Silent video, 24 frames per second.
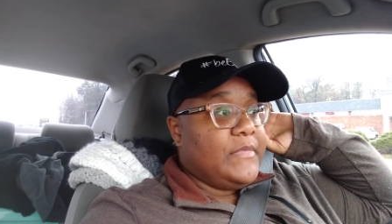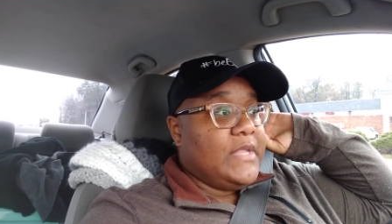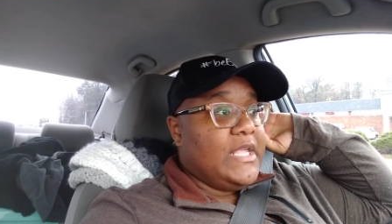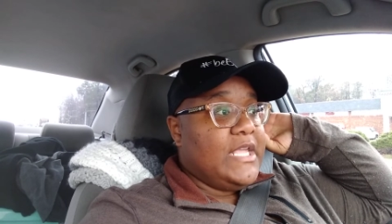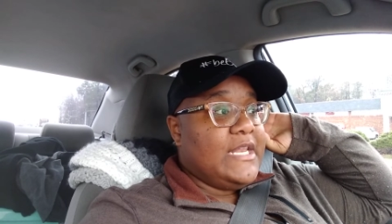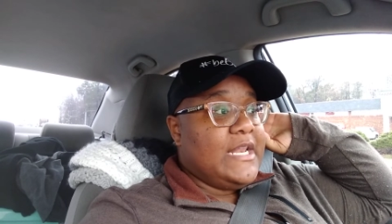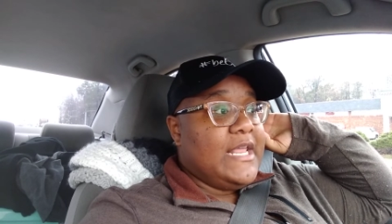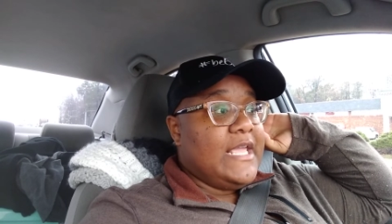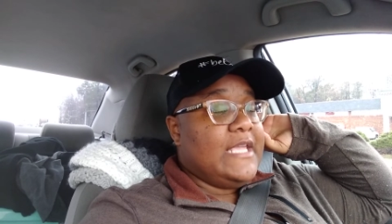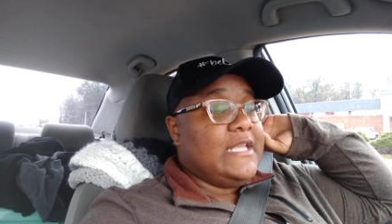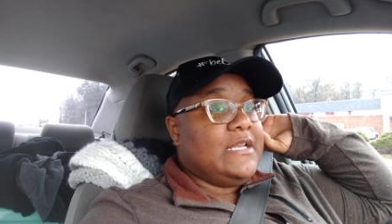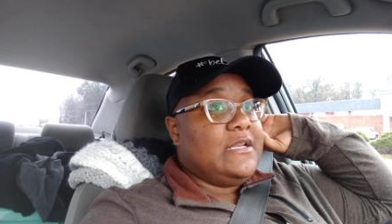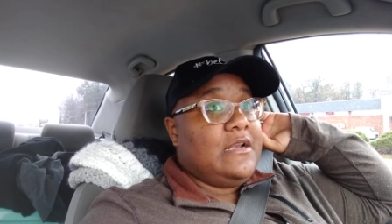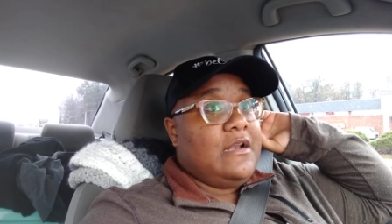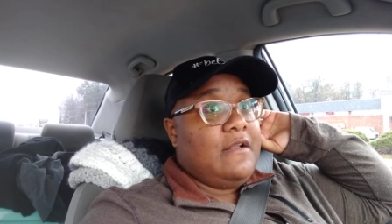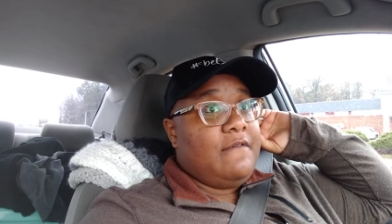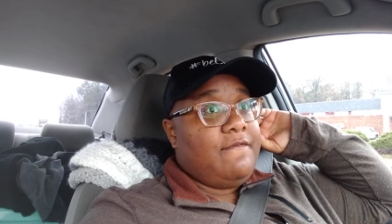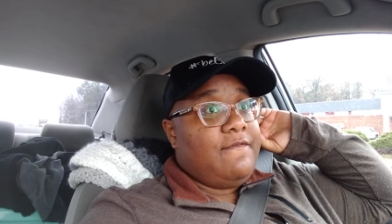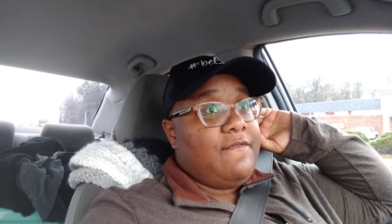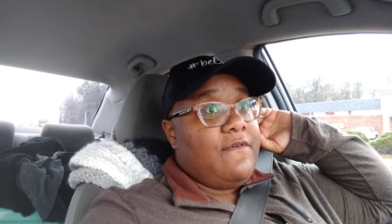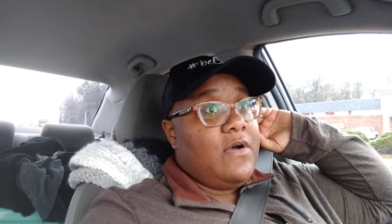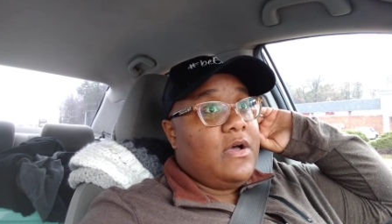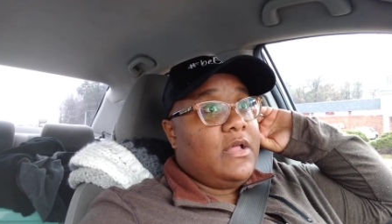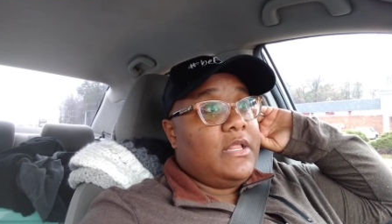and I ended up
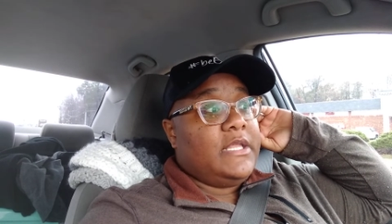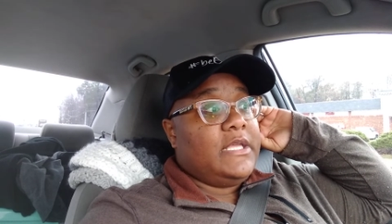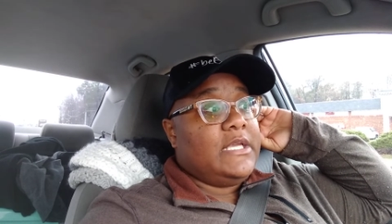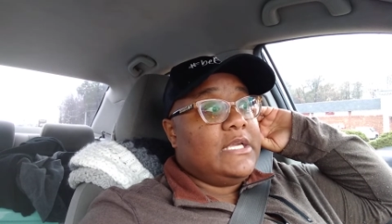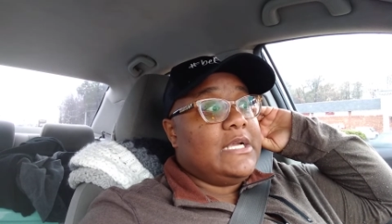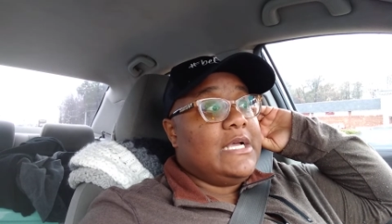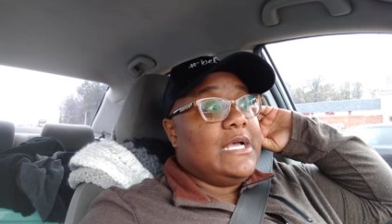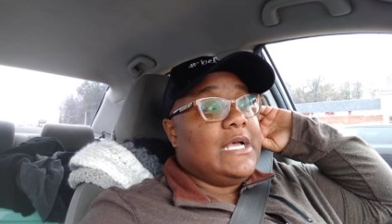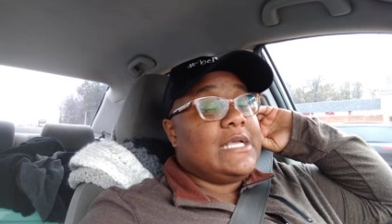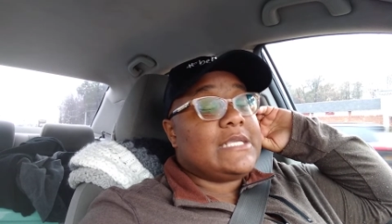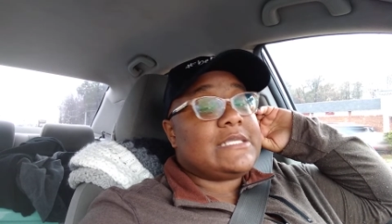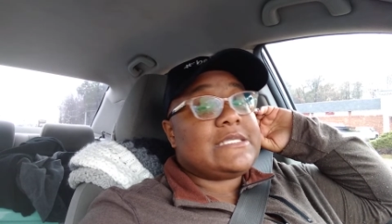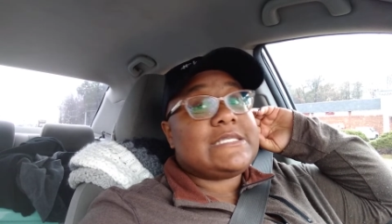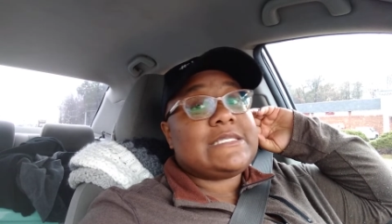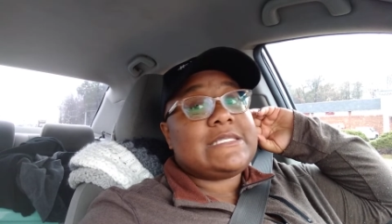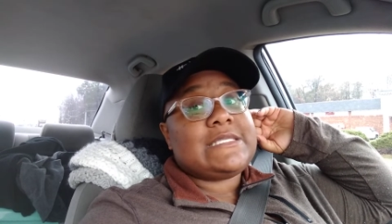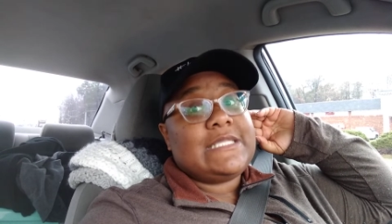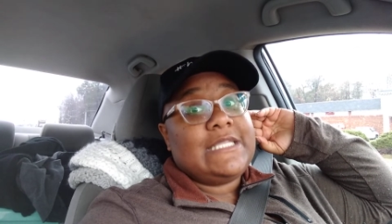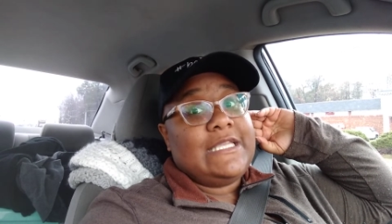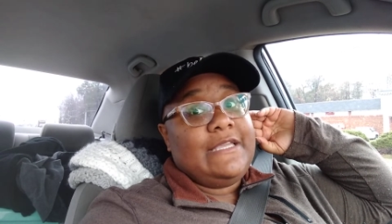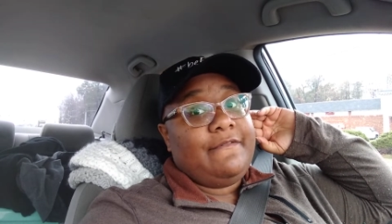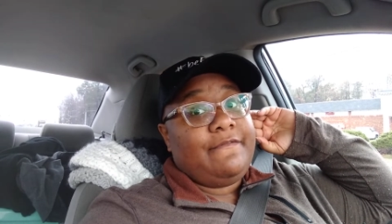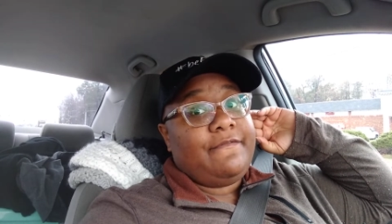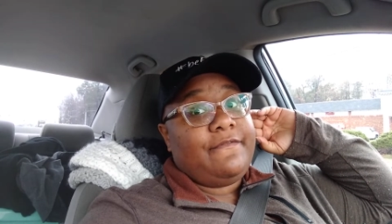falling
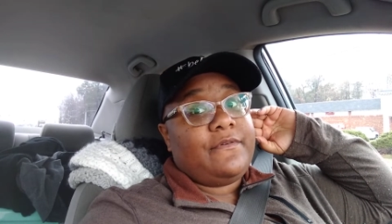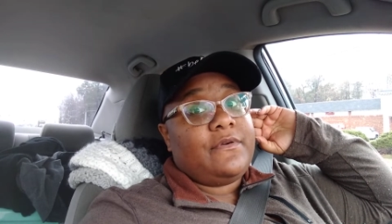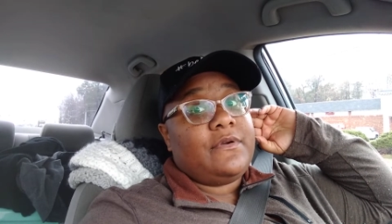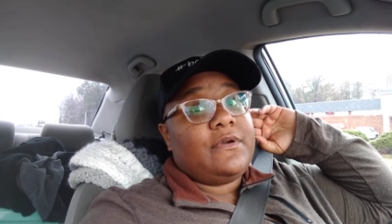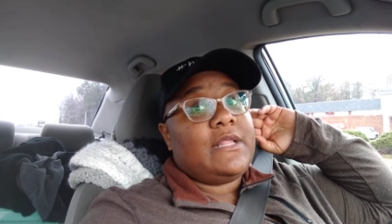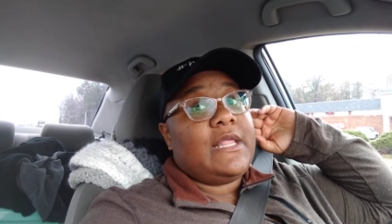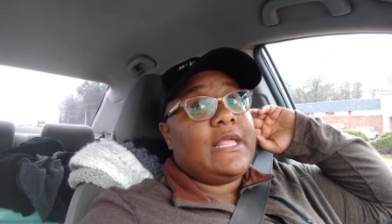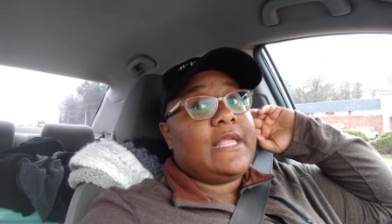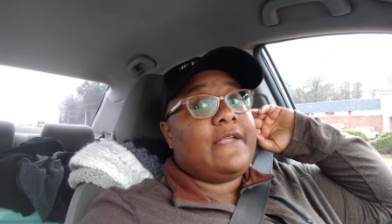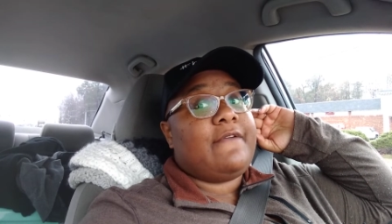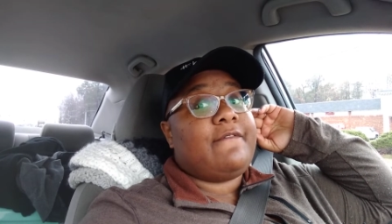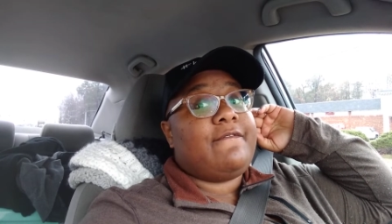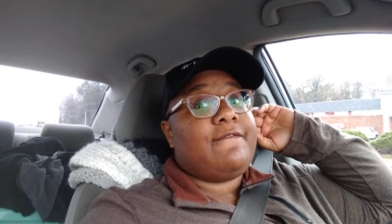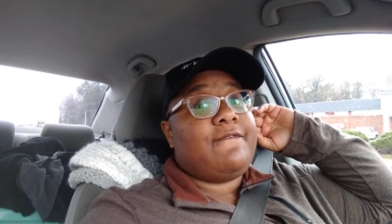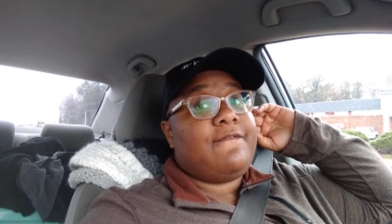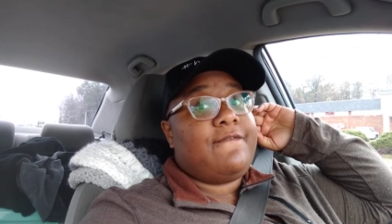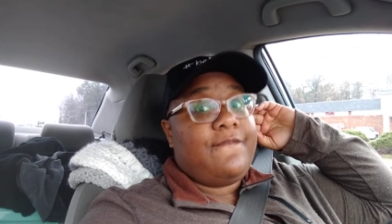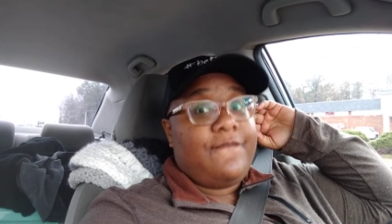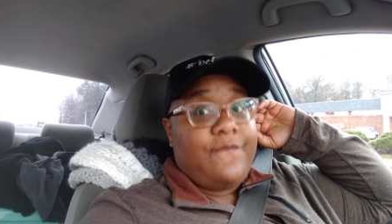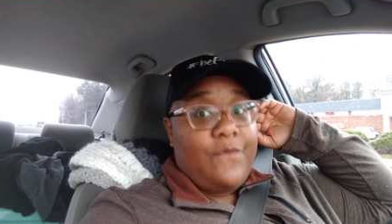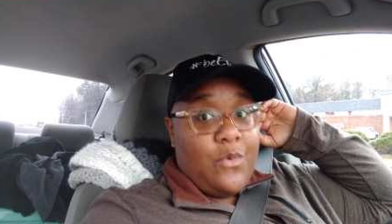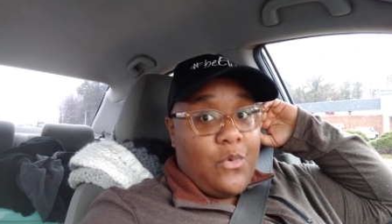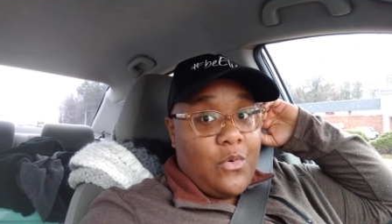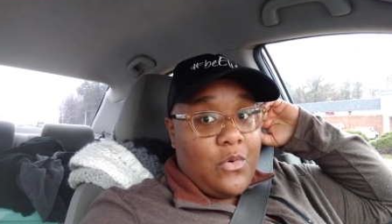asleep for like
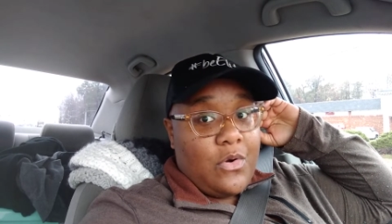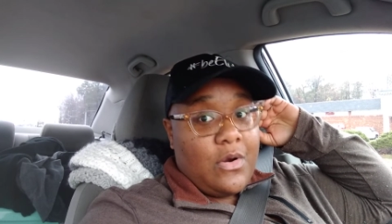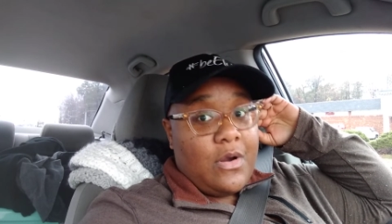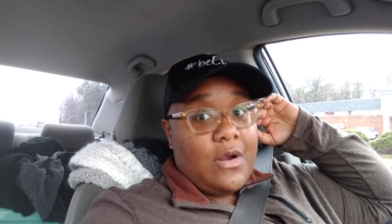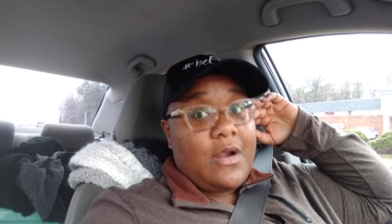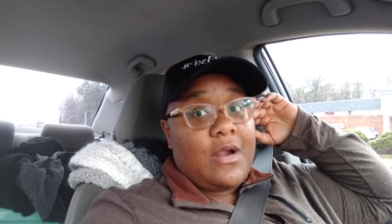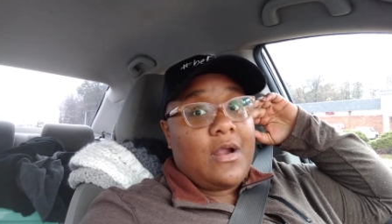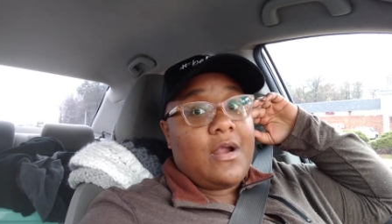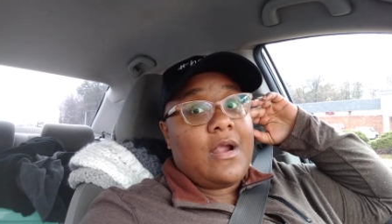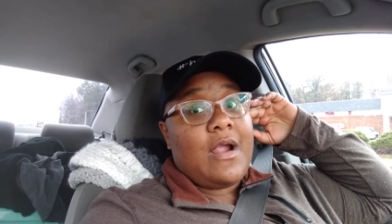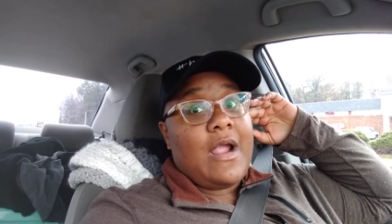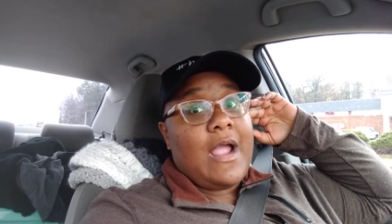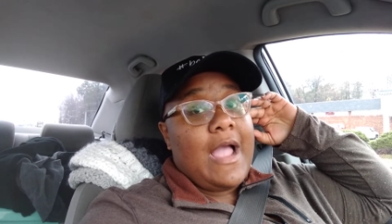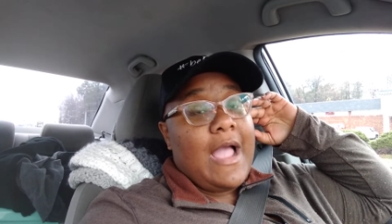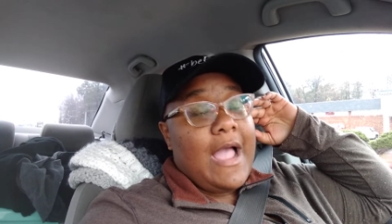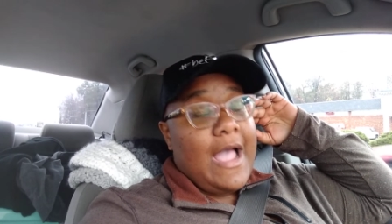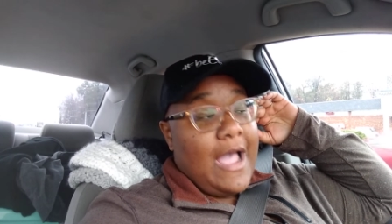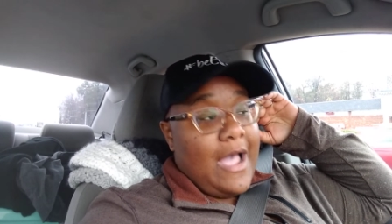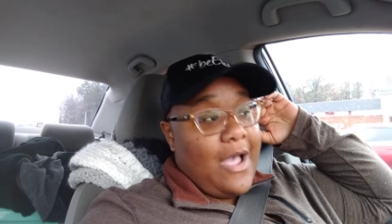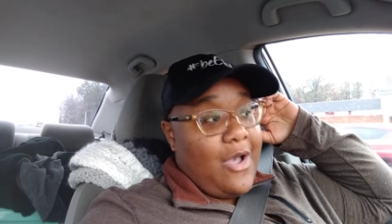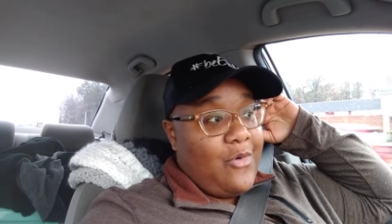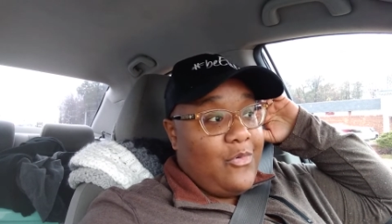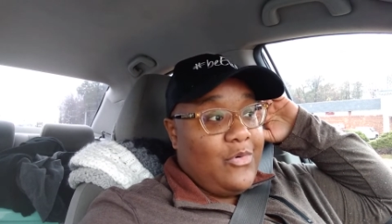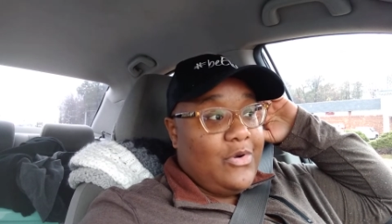4
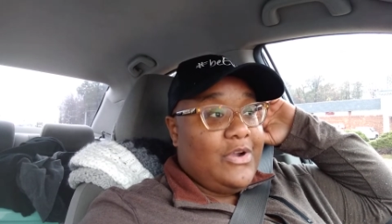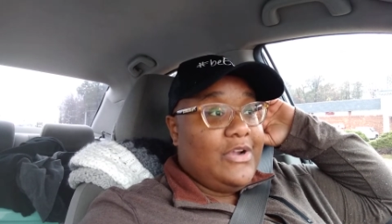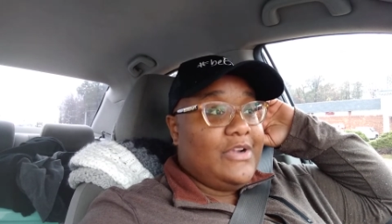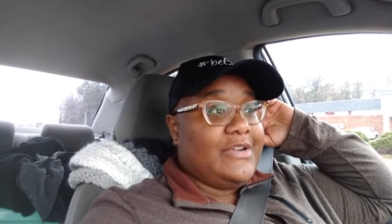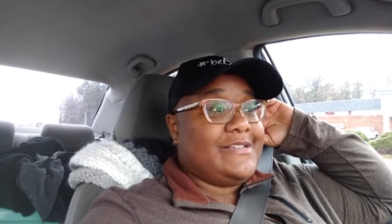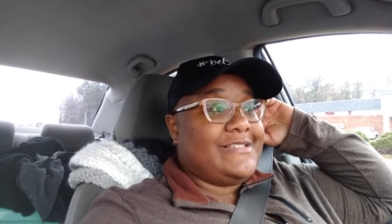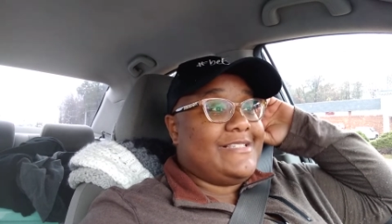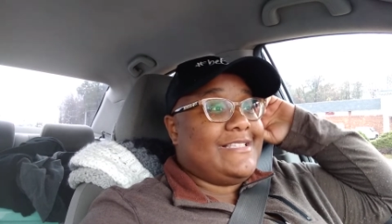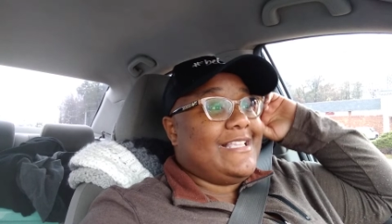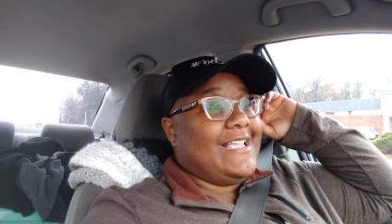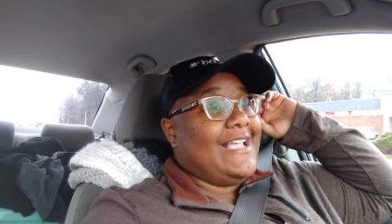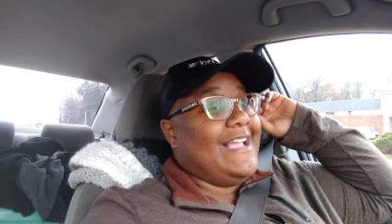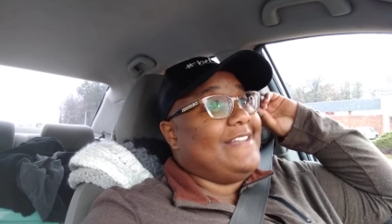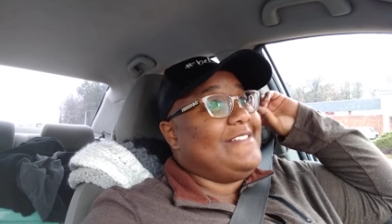hours.